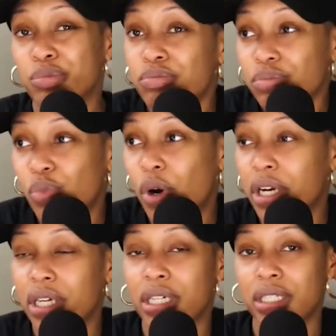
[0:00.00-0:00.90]
want
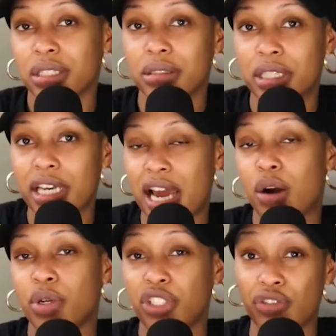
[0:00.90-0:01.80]
to get
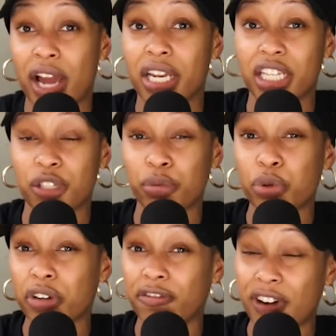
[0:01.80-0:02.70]
out and try to explore
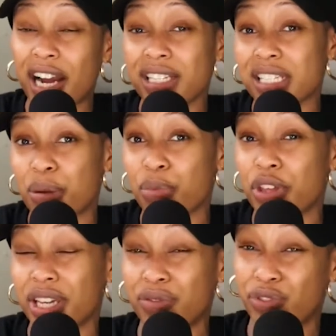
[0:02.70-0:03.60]
and find
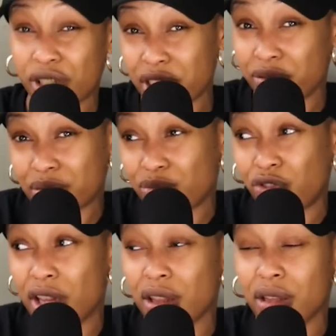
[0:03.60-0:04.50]
something and really
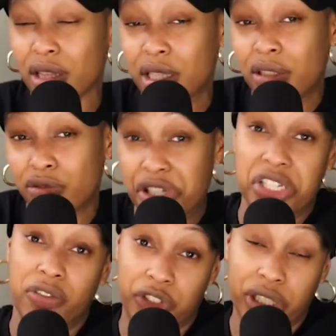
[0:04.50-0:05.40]
run the risk
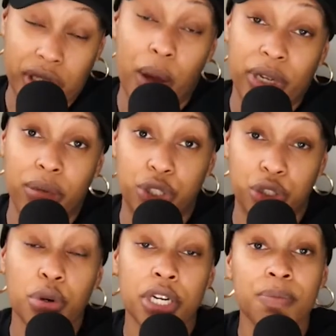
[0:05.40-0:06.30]
of coming up
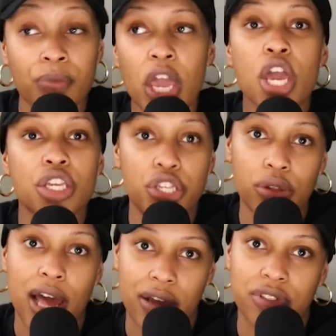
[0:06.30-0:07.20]
short, you'll
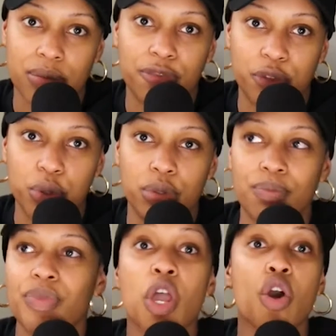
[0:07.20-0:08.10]
have some food.
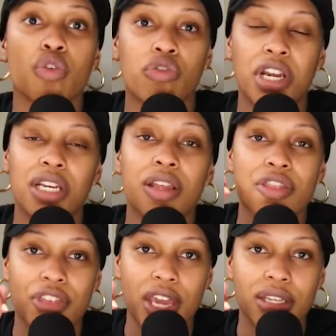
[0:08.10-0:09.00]
Great.
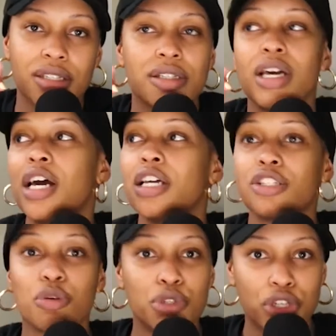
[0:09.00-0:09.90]
Thanks.
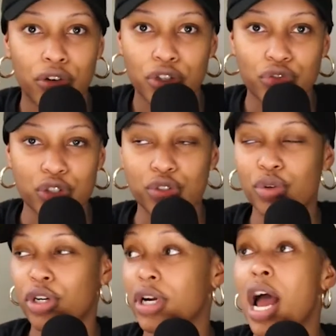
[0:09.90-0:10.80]
Took me to the grocery
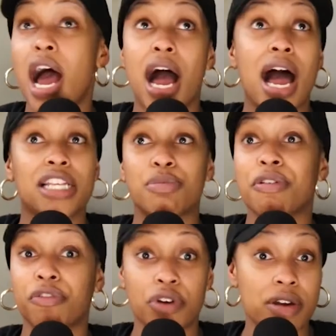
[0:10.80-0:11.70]
store. I spent
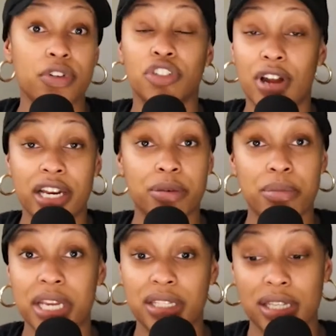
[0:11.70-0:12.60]
forever trying to
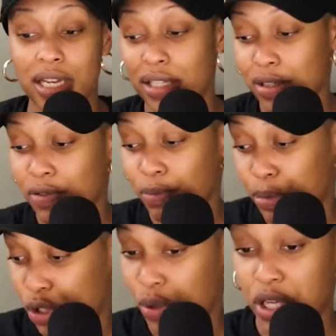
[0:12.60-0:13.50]
make sense
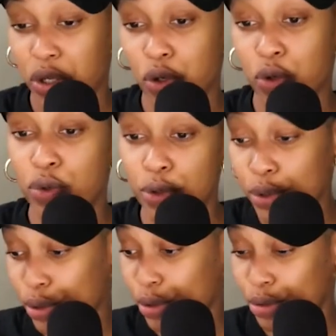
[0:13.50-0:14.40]
between
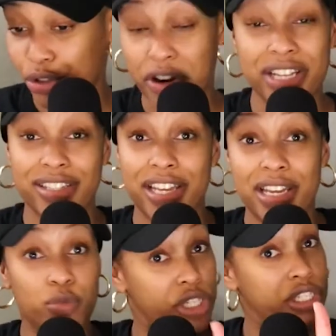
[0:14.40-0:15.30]
Google Translate,
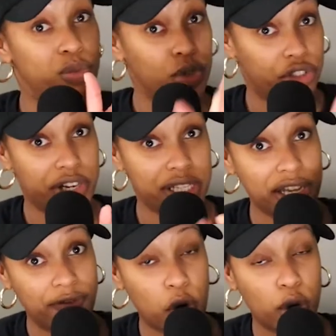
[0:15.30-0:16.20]
which will translate
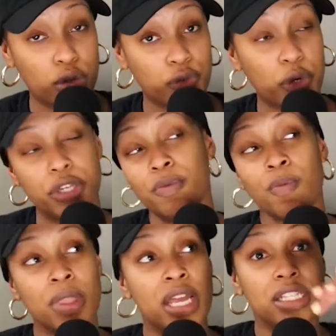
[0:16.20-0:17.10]
photos for you,
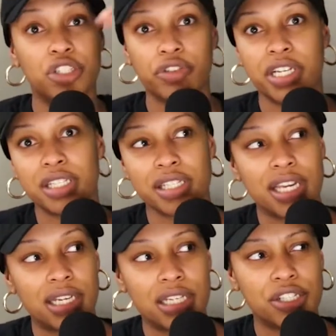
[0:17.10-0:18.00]
to
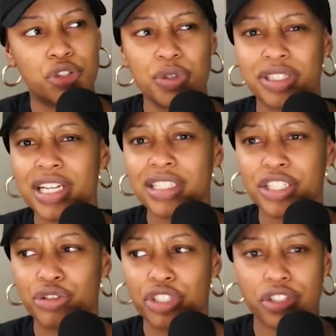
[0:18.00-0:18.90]
translate, because you would think that
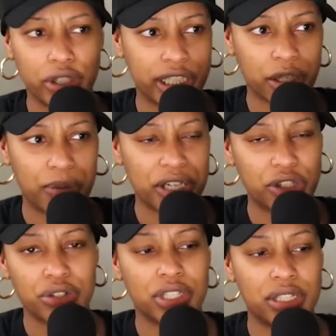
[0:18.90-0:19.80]
you just look at the
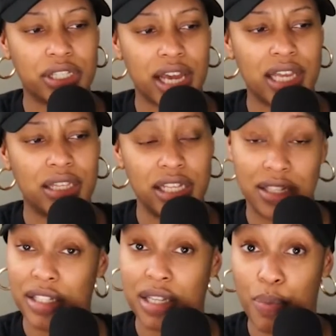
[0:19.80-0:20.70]
pictures and say, is
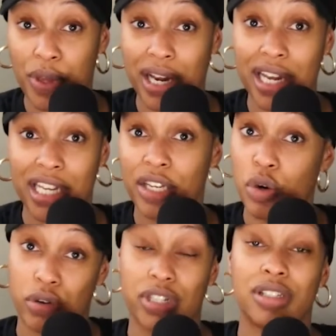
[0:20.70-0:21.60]
this something I eat
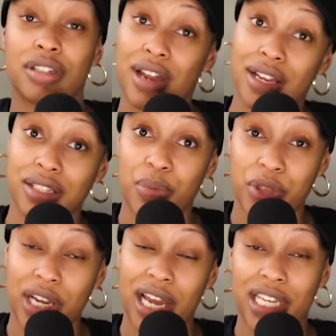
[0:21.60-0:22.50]
or is this not
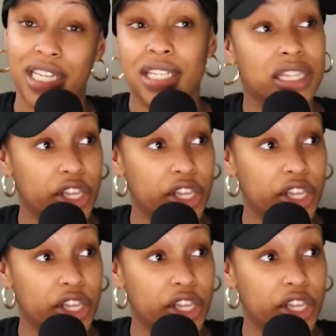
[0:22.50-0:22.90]
something I eat? There are